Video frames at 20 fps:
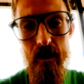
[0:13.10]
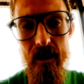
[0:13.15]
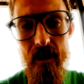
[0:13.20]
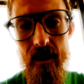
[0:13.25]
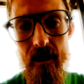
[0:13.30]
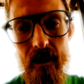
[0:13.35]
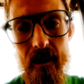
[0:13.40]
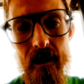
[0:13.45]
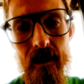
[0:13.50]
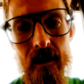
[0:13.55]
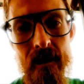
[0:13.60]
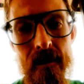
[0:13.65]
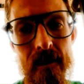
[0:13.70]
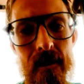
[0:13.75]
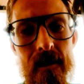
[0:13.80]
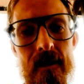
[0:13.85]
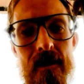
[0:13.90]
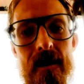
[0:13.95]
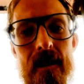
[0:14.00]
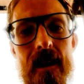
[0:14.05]
Rica.
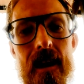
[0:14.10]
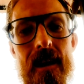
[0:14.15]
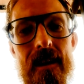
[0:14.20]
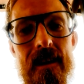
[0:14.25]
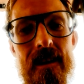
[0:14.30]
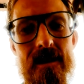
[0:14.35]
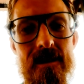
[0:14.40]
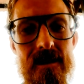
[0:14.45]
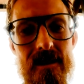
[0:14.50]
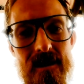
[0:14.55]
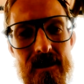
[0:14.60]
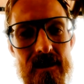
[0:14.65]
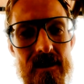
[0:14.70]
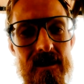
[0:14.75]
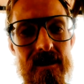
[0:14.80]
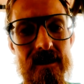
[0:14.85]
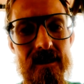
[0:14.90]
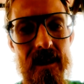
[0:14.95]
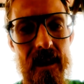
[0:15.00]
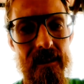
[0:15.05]
I guess this
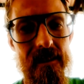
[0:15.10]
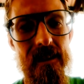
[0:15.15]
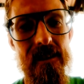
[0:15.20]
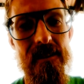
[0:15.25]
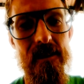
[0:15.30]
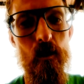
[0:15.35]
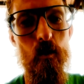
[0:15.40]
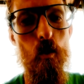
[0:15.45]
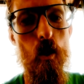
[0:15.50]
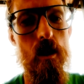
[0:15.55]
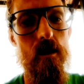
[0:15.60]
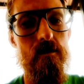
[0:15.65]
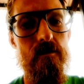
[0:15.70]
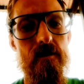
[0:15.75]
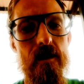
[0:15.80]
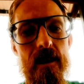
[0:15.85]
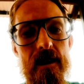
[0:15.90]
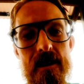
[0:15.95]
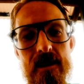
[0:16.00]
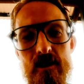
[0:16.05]
is technically
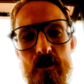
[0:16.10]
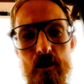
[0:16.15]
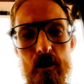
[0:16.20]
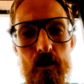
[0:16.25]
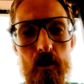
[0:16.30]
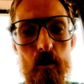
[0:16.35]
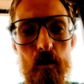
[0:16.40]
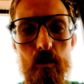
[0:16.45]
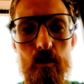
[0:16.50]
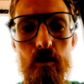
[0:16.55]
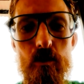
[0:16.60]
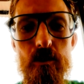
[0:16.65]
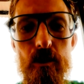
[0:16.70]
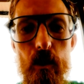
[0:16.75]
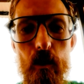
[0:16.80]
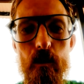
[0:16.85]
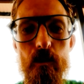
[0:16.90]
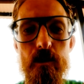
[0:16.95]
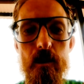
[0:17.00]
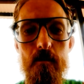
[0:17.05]
qualified as the Northern
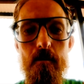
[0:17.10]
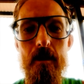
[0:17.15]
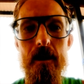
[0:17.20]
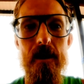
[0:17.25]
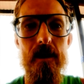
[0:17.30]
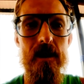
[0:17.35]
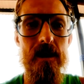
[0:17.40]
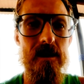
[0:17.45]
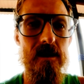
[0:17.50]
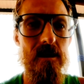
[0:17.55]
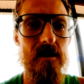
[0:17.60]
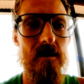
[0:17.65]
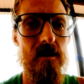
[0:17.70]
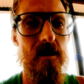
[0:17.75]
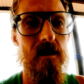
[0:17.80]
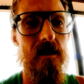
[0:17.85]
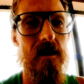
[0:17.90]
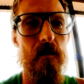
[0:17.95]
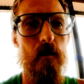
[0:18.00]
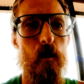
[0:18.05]
Osa
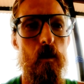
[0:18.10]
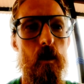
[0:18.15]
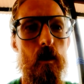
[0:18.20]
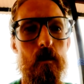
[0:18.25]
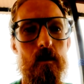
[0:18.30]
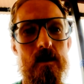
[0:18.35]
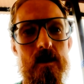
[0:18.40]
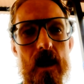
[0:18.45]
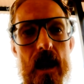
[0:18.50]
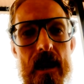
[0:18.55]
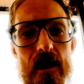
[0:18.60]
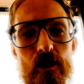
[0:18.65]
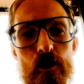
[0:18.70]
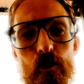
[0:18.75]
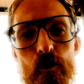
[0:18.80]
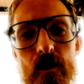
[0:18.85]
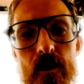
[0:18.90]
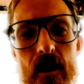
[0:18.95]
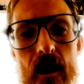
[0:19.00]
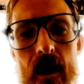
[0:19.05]
Peninsula, even though it's
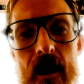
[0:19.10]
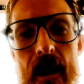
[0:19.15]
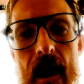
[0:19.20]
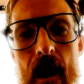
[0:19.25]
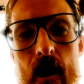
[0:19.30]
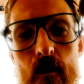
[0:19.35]
actually not